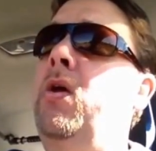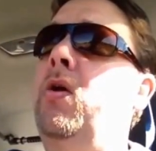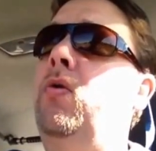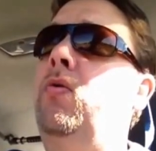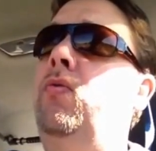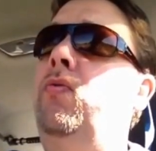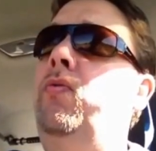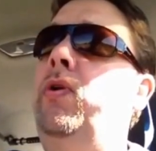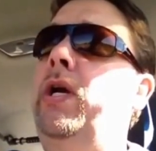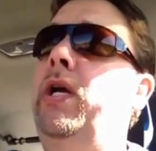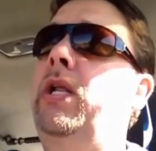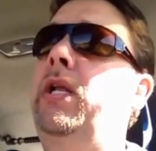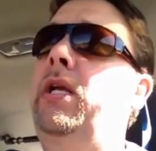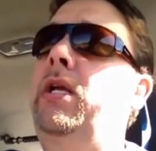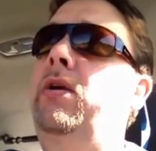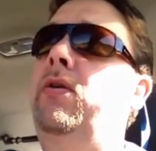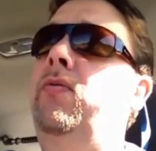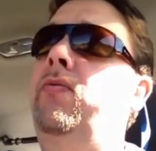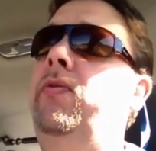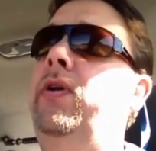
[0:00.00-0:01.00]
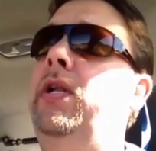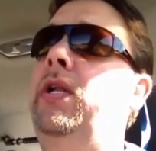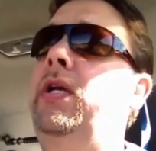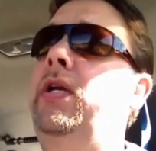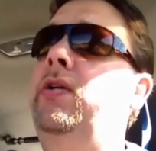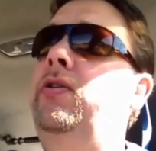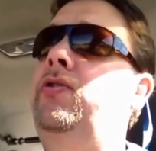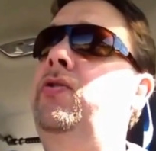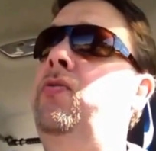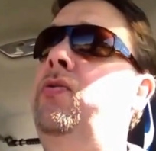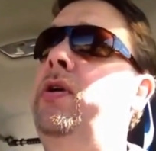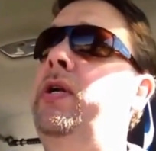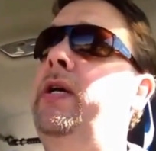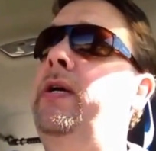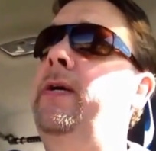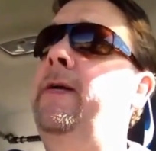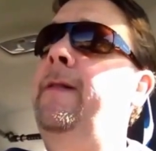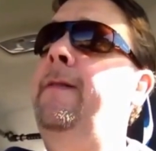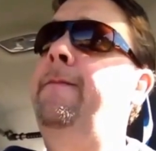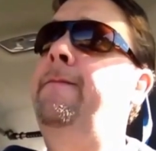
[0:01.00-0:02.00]
really enjoying it,
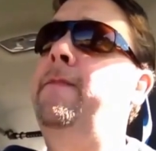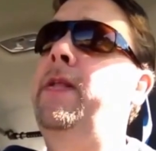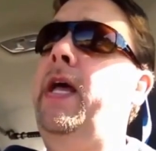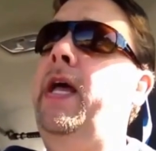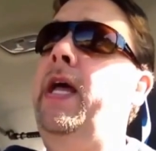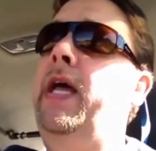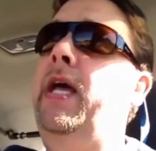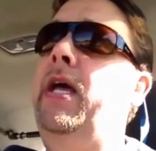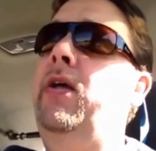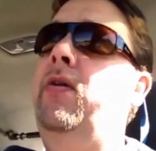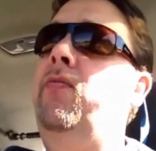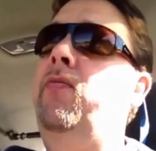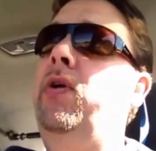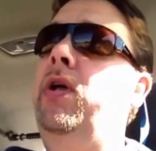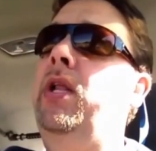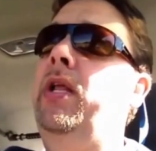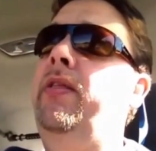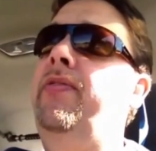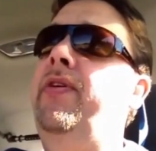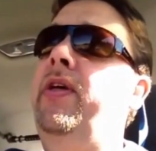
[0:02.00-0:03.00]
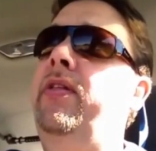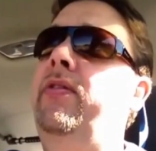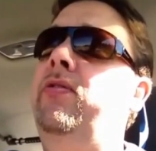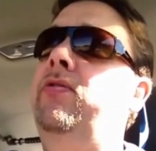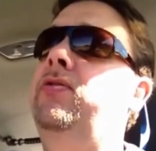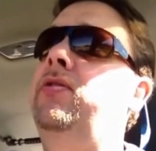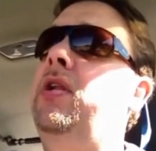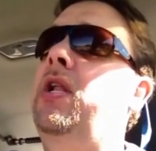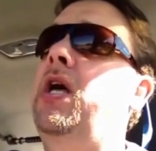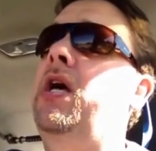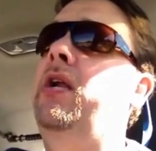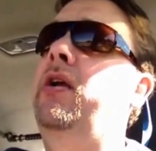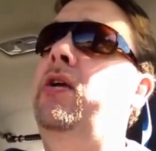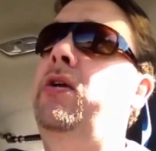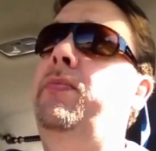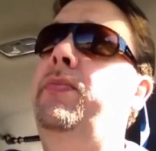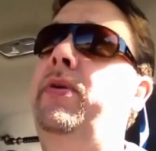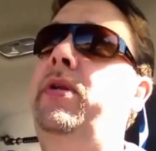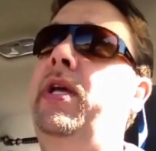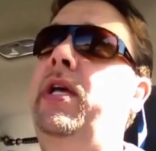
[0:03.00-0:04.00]
and really think there's a lot of
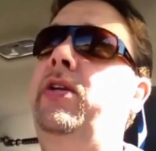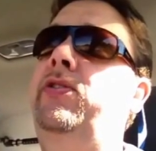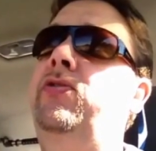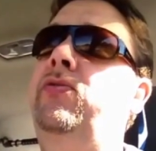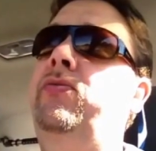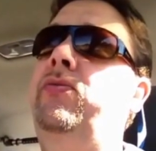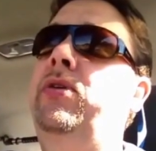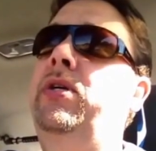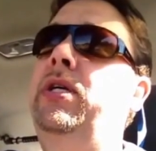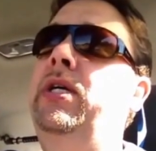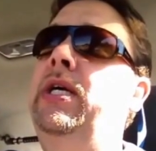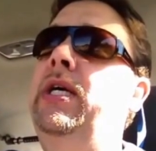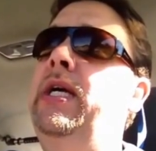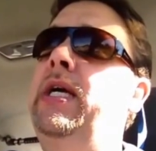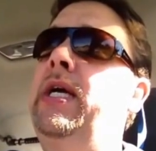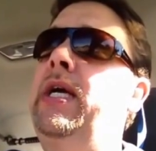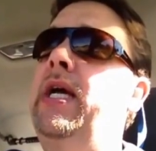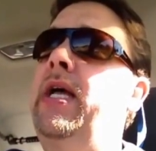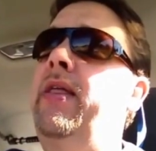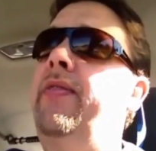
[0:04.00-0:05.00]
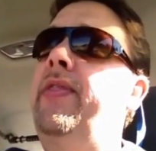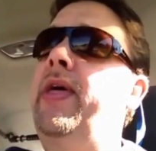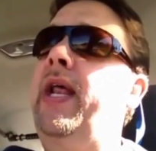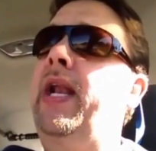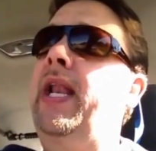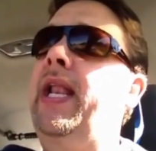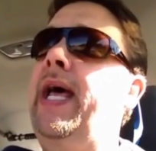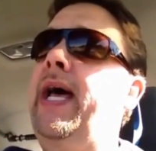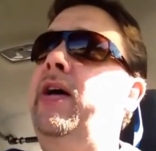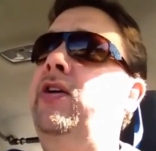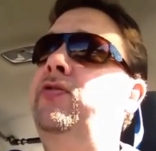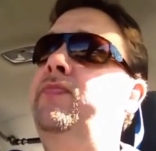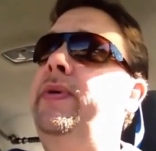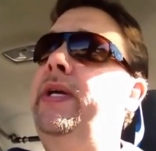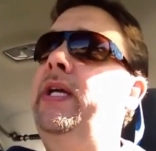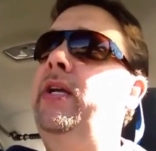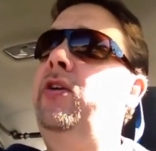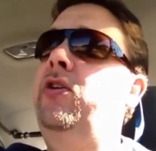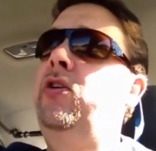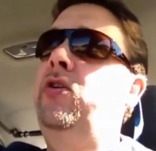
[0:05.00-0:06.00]
good potential that allows
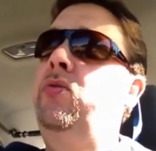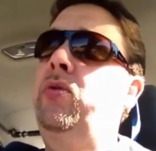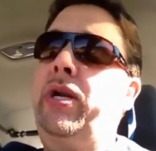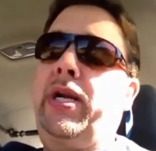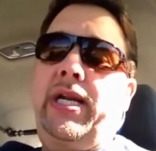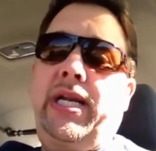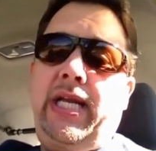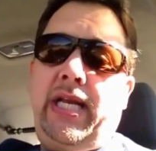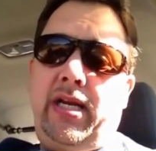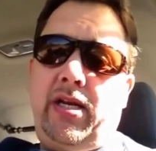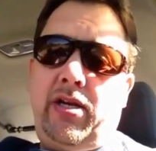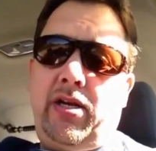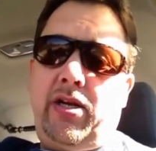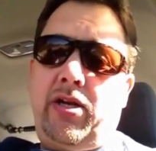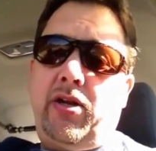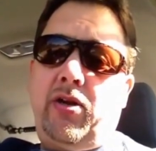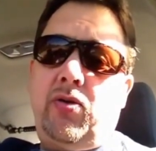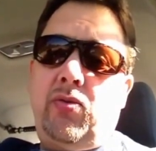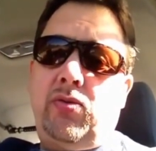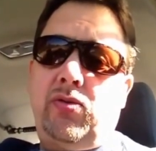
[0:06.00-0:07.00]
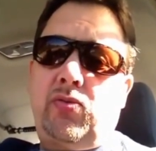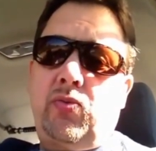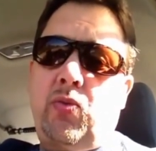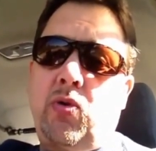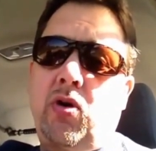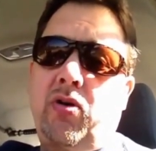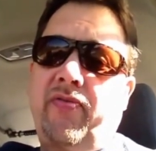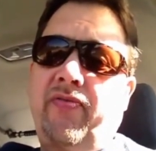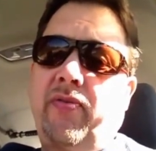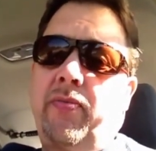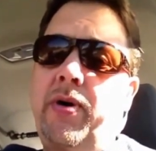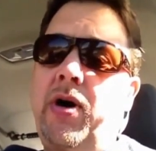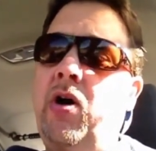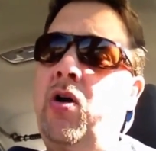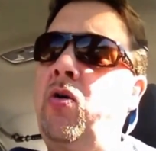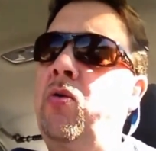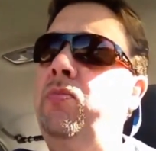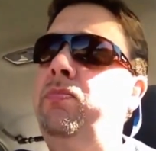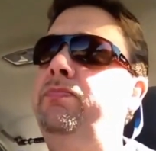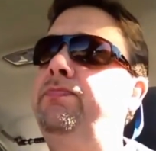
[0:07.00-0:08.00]
me to do what I needed to do, was work from
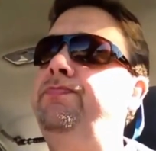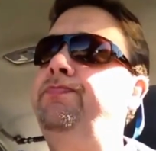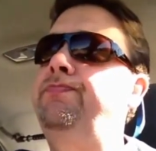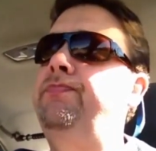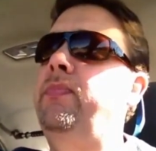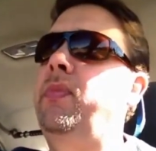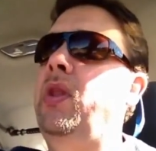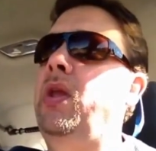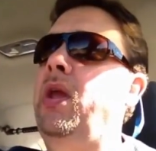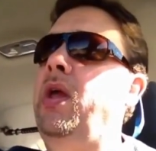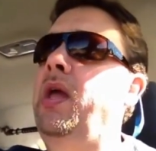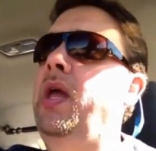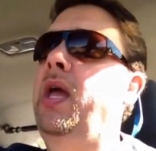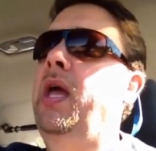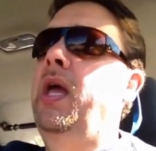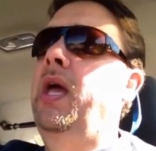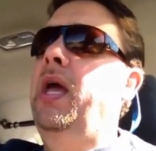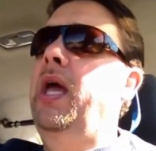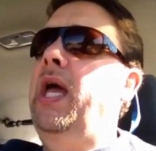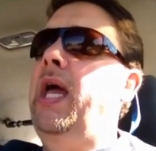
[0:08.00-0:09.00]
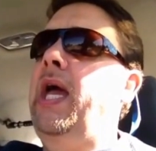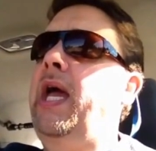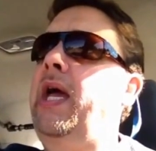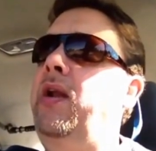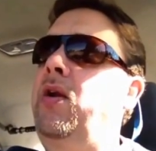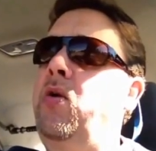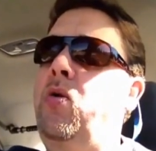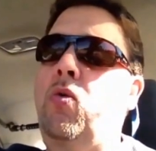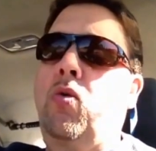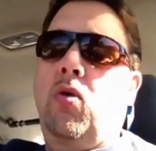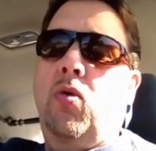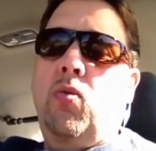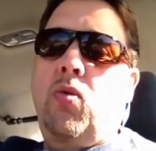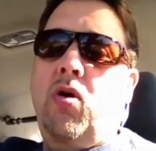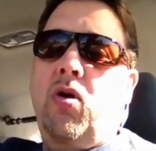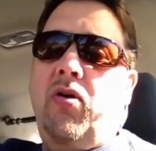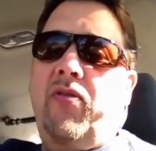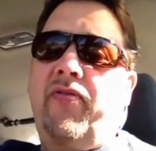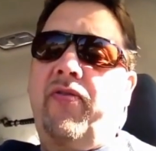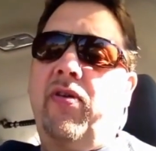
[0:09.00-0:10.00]
home and or
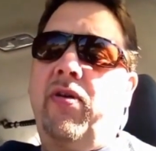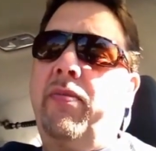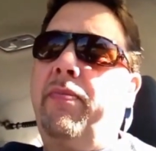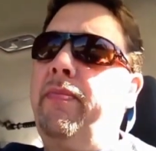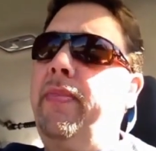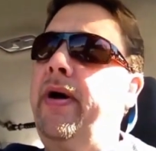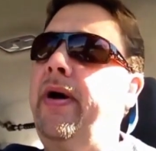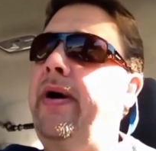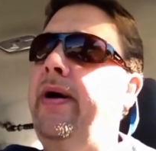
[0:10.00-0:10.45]
work from